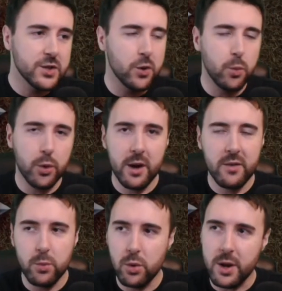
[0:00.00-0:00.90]
2 Wood
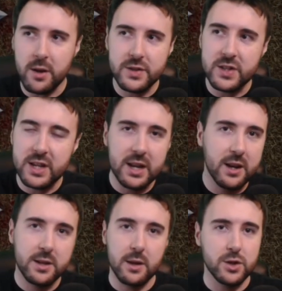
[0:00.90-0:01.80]
Elf War Dancers, and
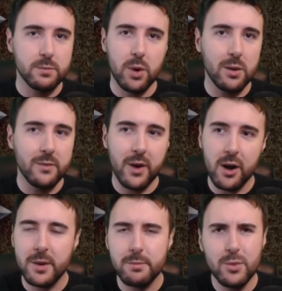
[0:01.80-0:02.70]
in a Dungeon Bowl
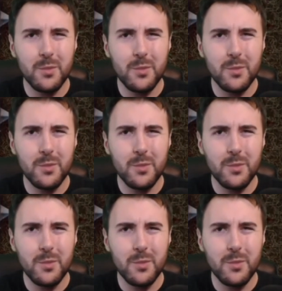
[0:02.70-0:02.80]
environment,